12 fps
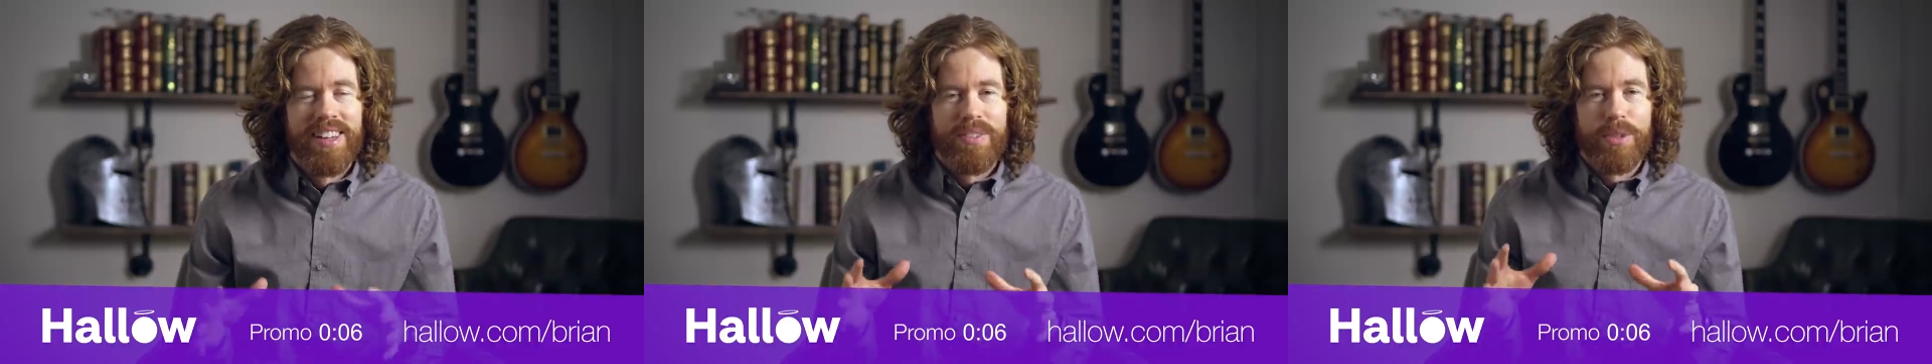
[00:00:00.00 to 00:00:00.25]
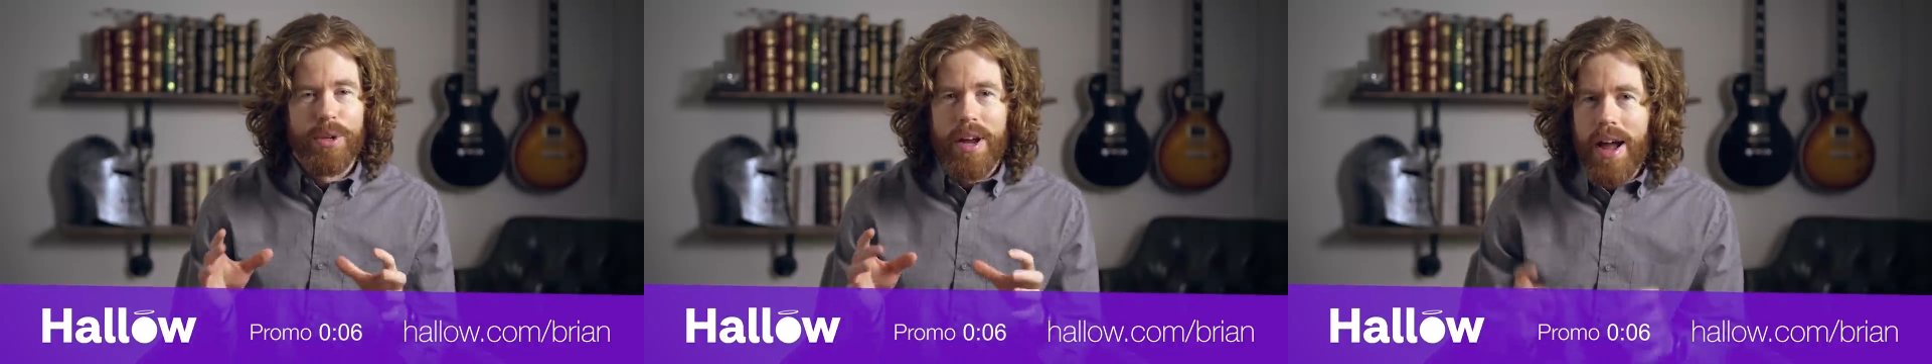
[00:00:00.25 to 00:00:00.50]

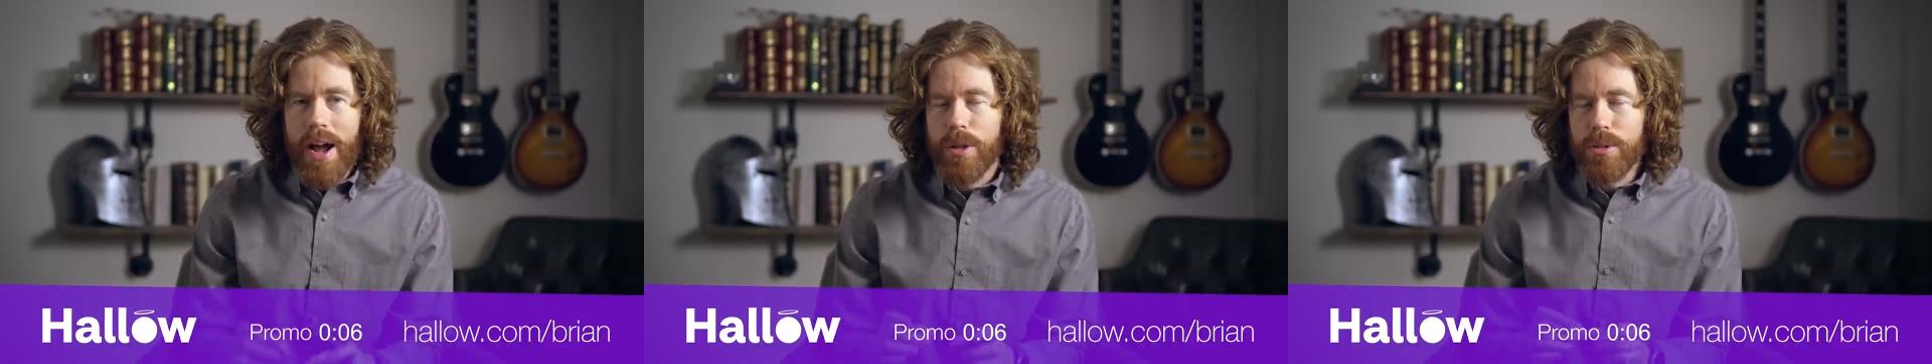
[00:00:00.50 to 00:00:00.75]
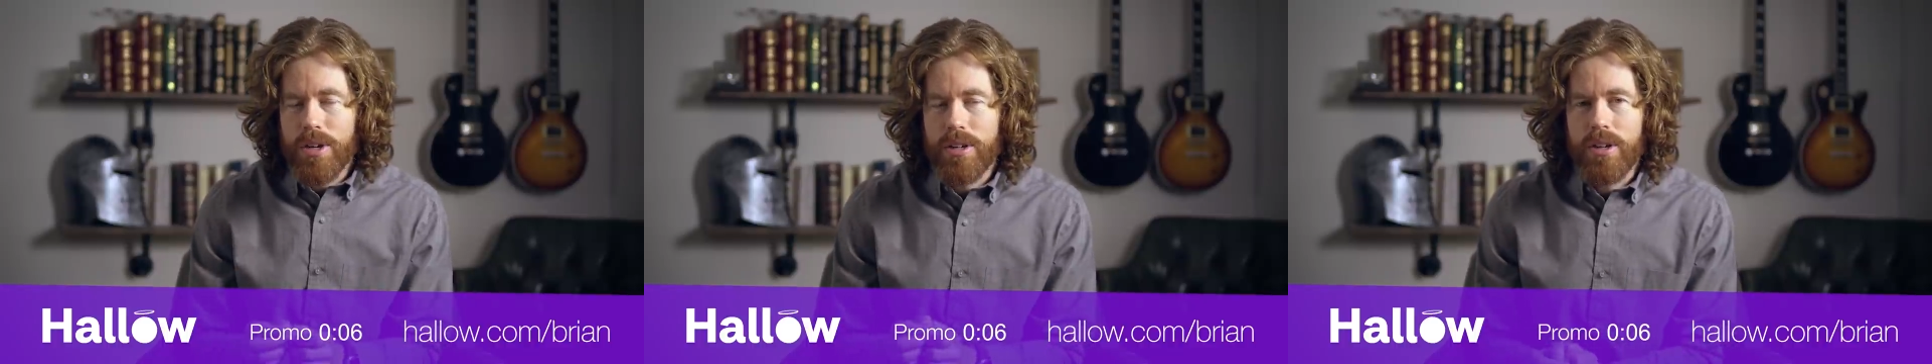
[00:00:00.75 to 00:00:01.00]
If you go to
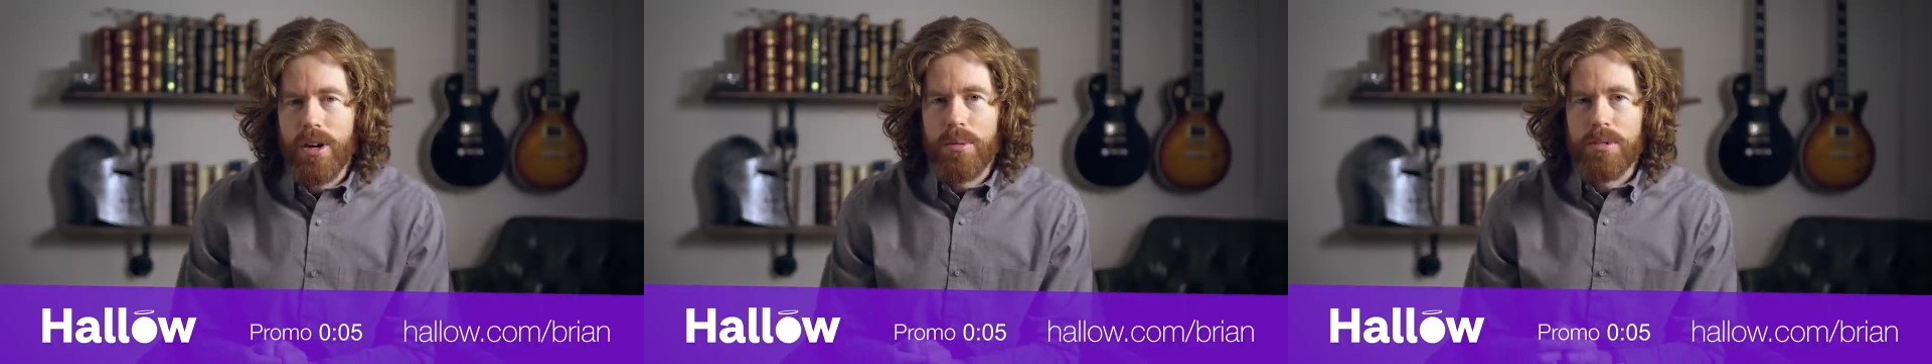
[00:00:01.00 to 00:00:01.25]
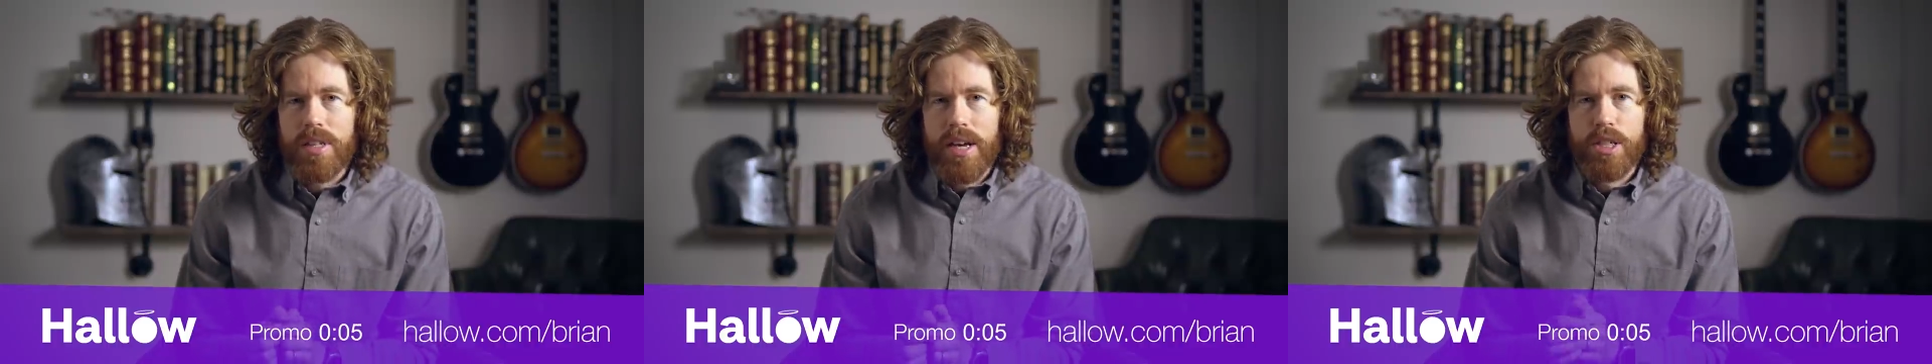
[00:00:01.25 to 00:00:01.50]

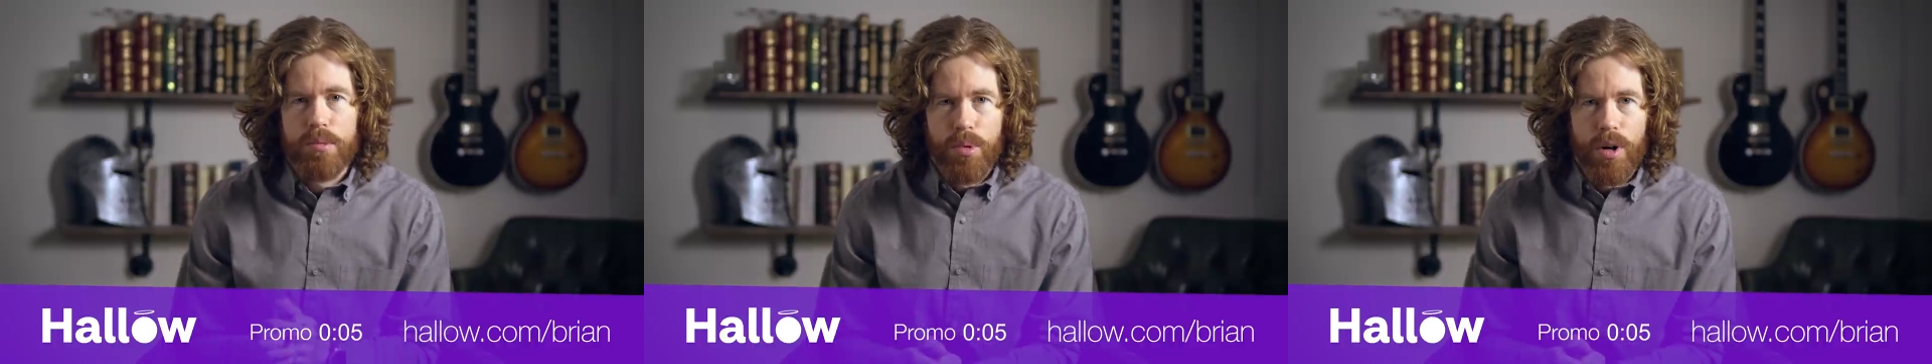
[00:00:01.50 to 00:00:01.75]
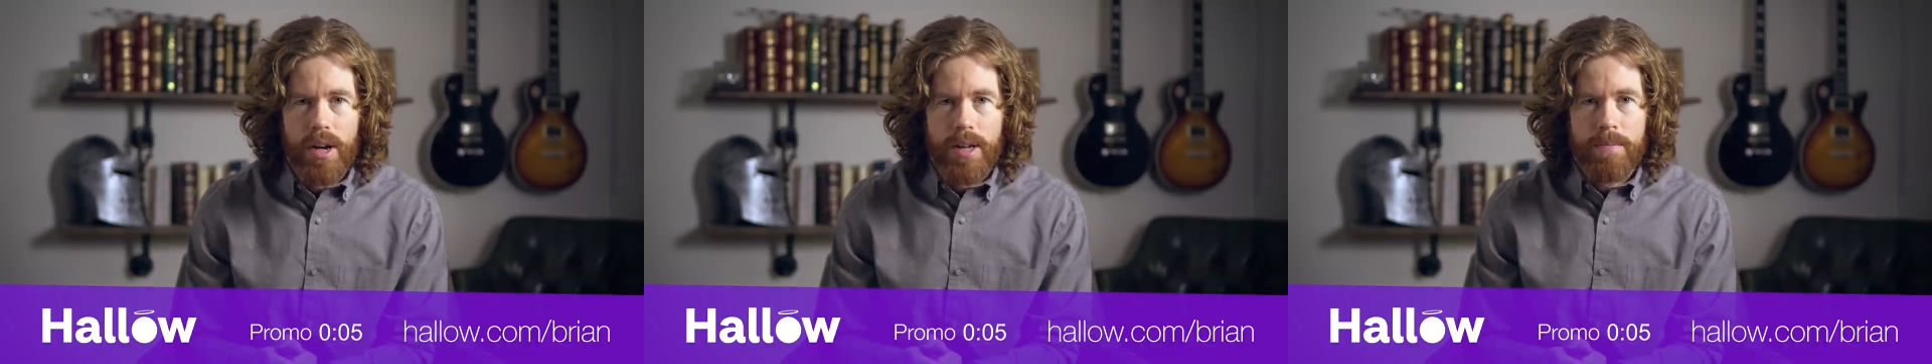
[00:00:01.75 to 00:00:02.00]

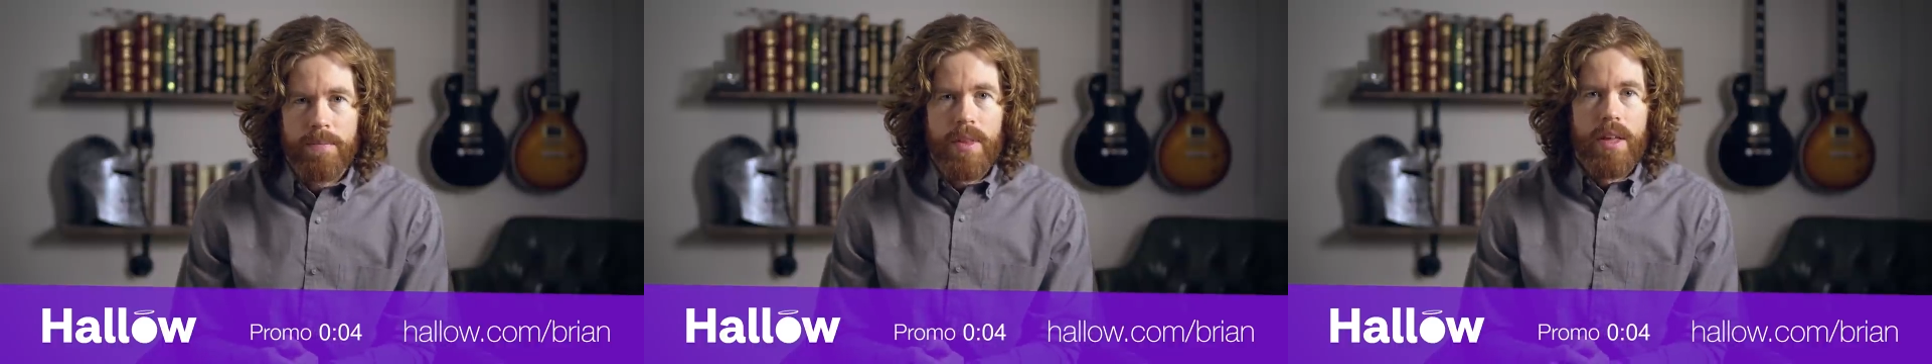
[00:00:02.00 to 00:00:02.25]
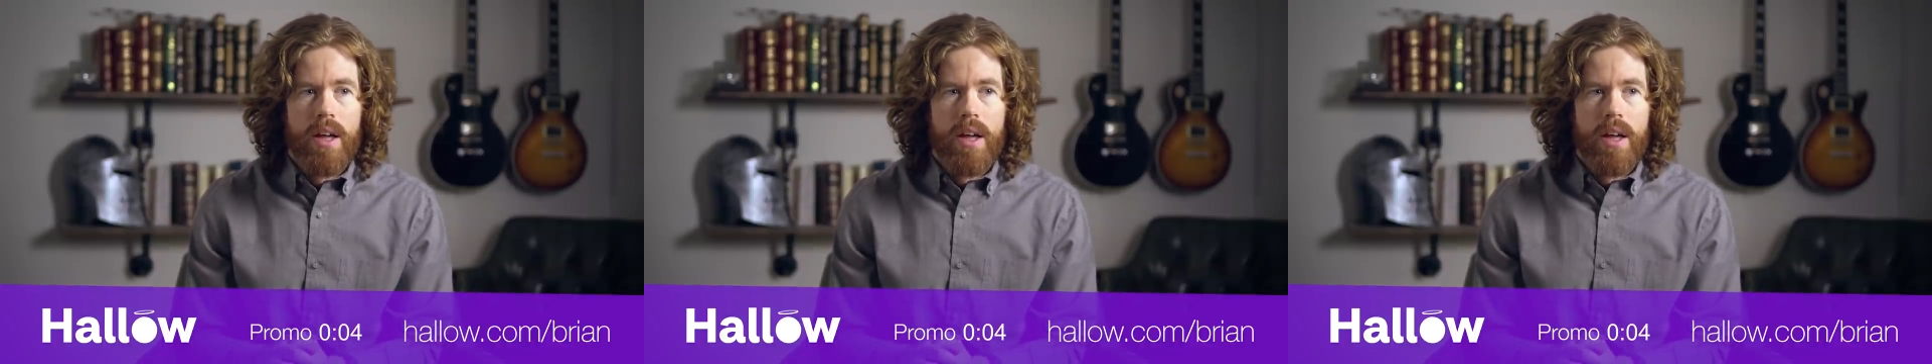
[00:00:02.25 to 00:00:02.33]
hallow.com/Brian,